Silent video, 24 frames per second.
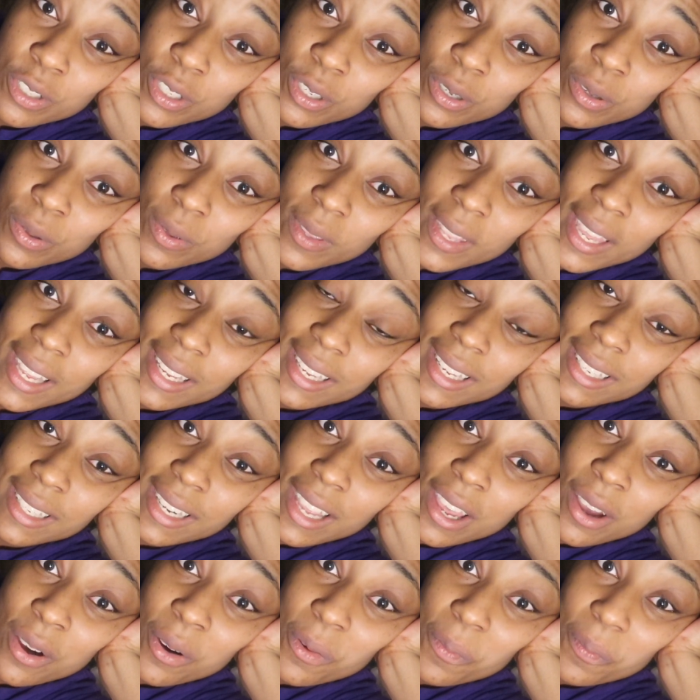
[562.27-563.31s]
you that can
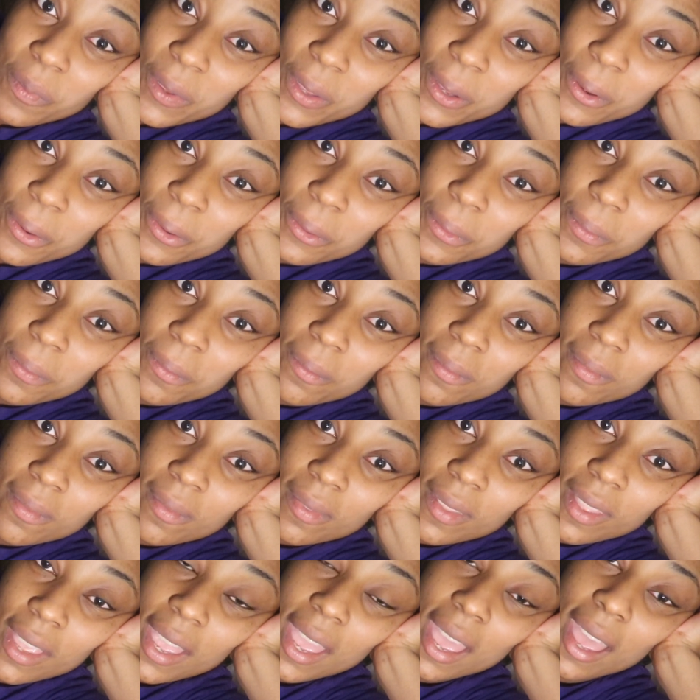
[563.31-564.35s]
help you,
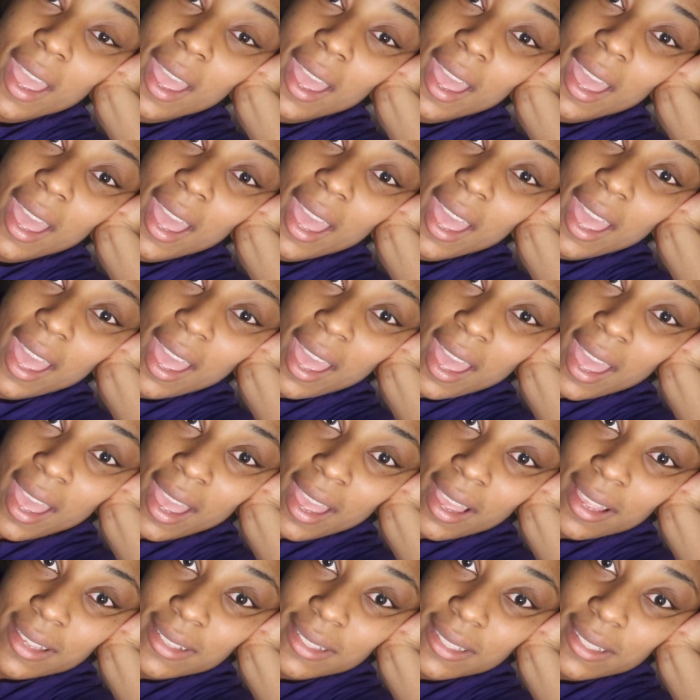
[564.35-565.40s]

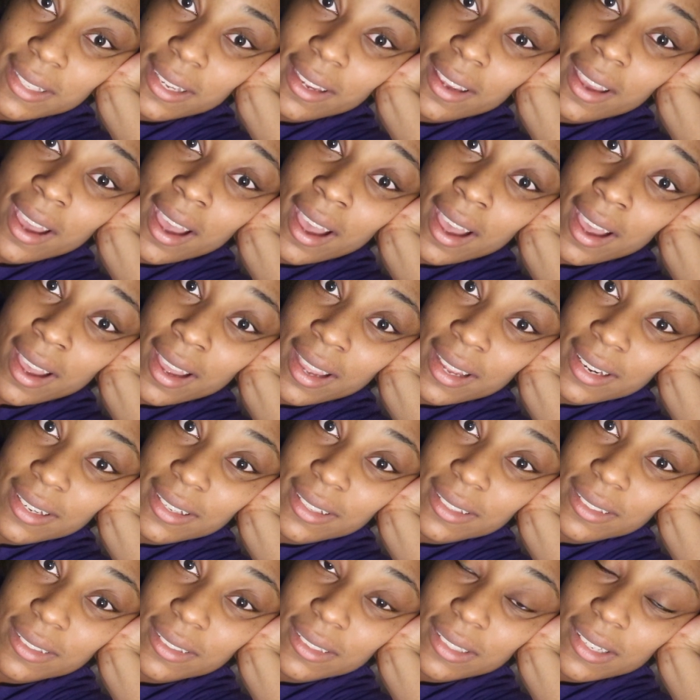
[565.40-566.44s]
ask God.
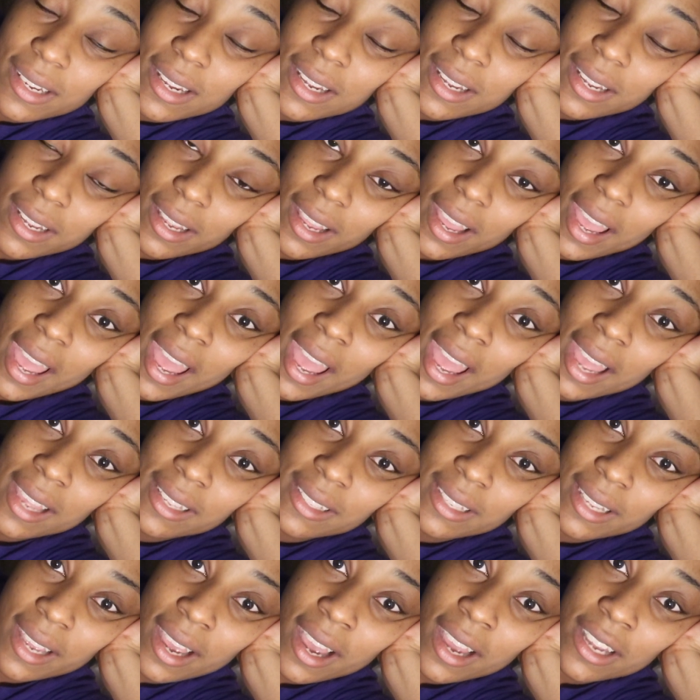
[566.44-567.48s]

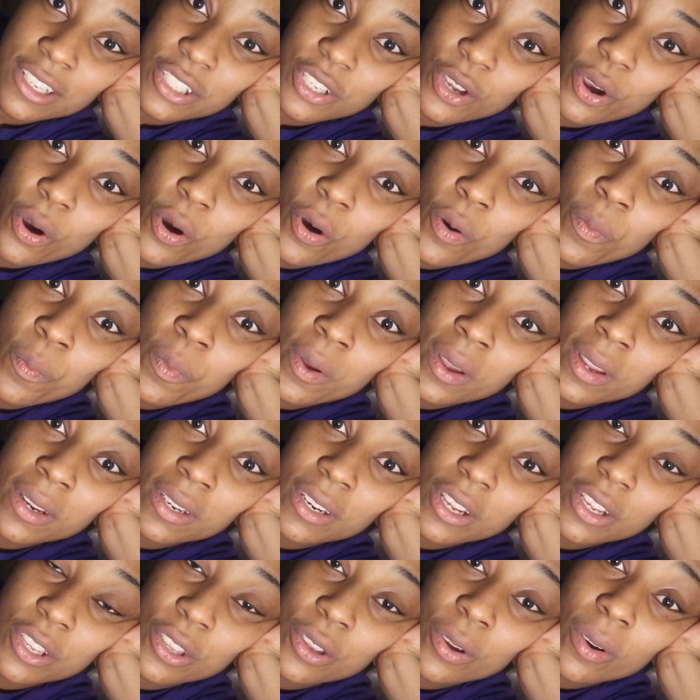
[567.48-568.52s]
Ask God to
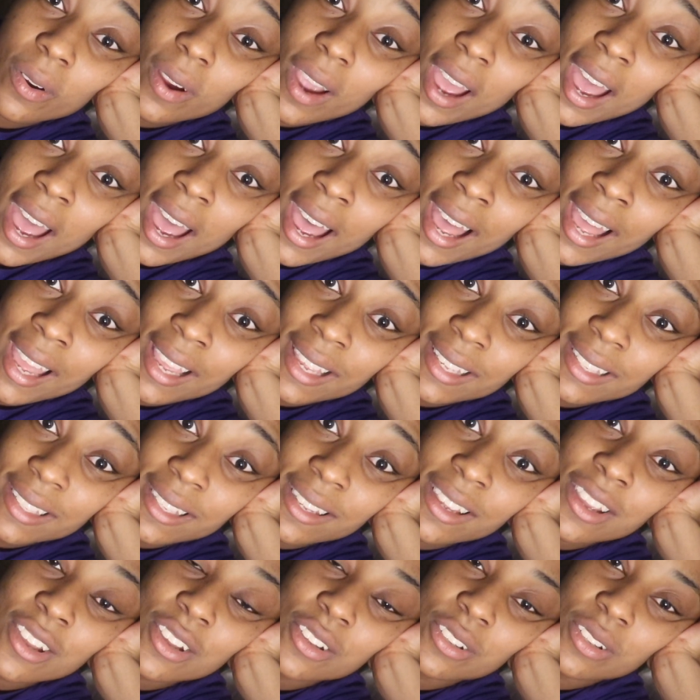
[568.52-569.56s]
open your eyes
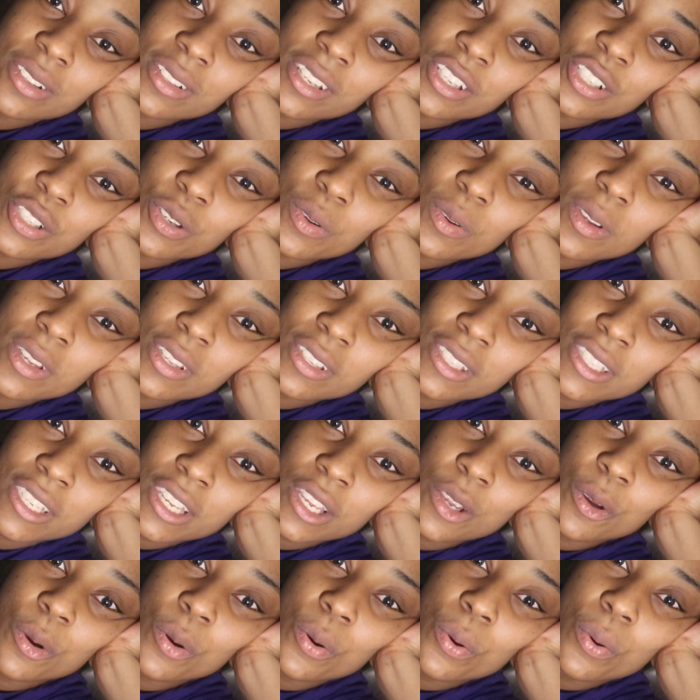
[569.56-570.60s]
so that you can
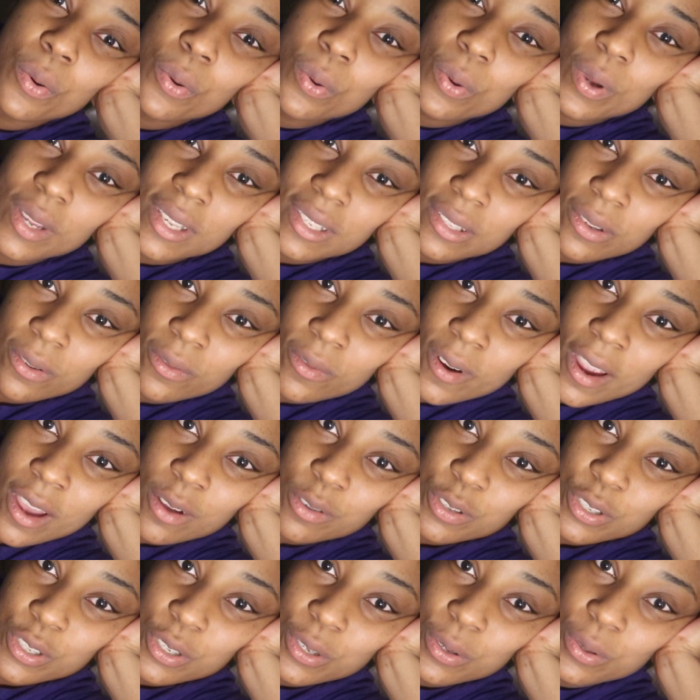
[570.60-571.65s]
see who is
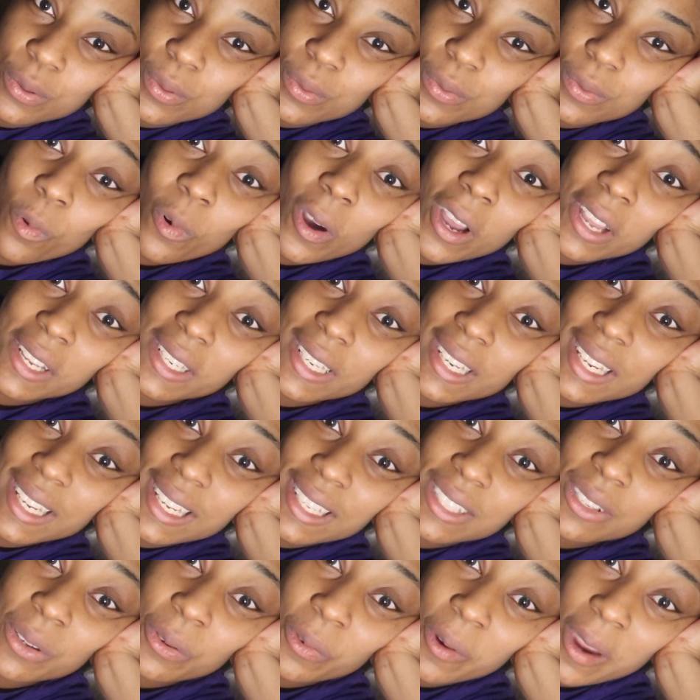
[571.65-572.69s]
around you, what
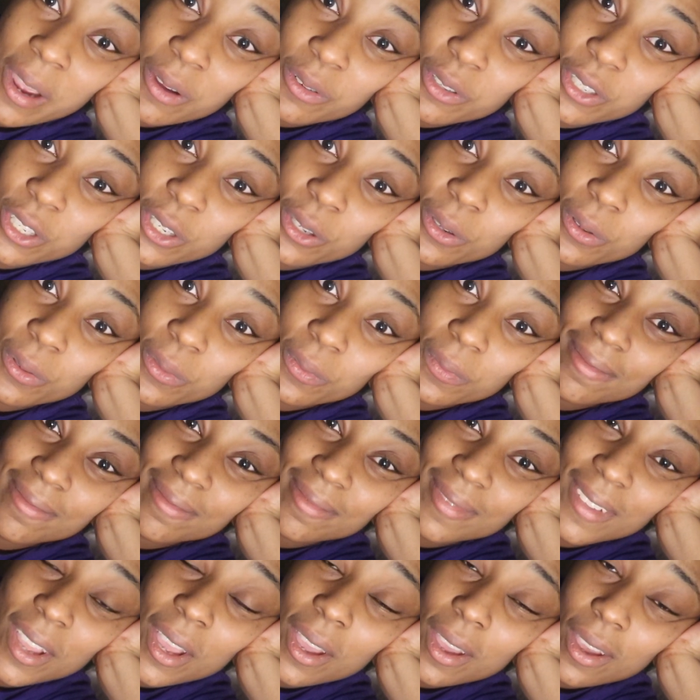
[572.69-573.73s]
is around you.
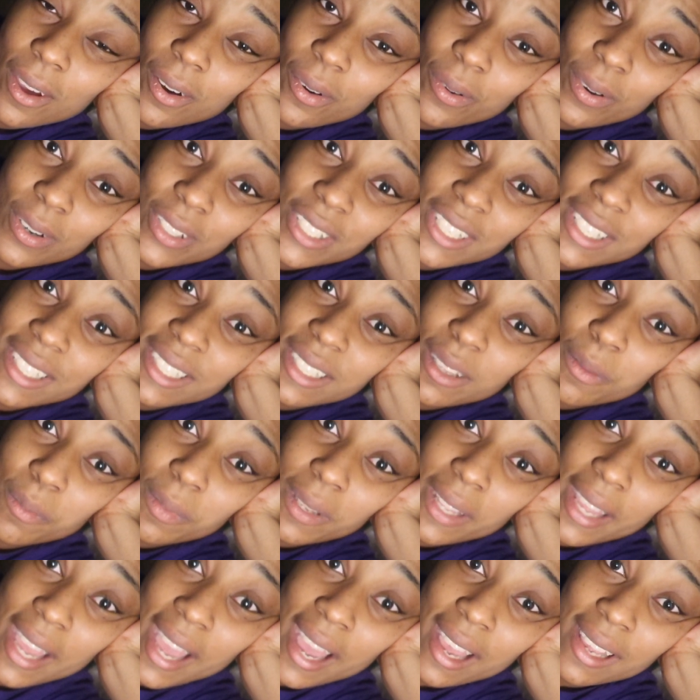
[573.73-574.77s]
Or just
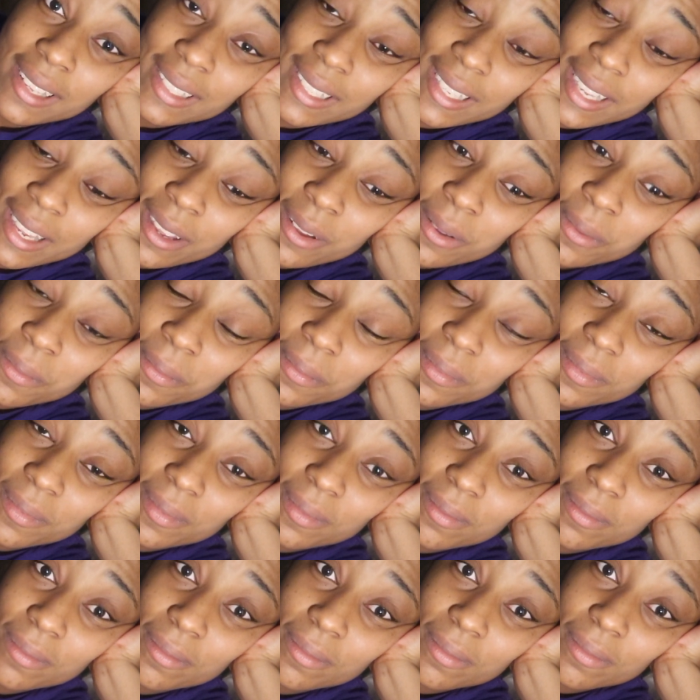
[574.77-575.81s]
simply ask him,
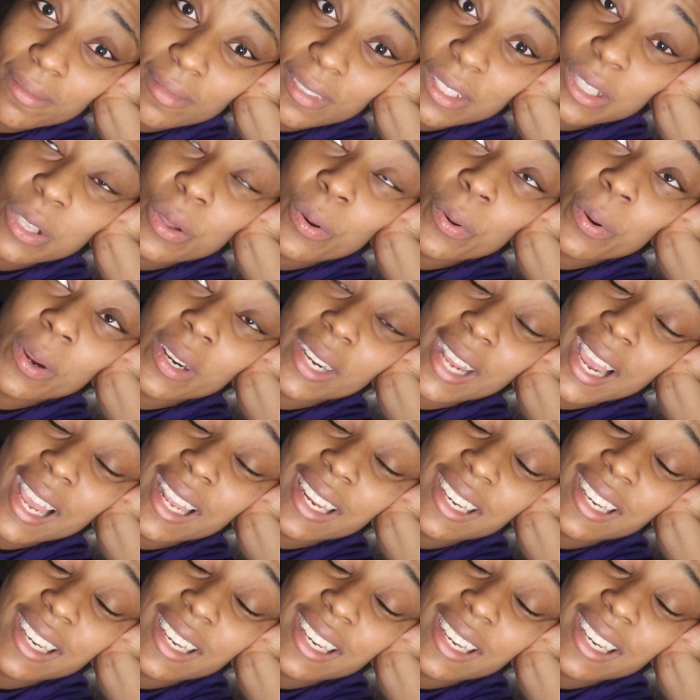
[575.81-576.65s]
Lord, I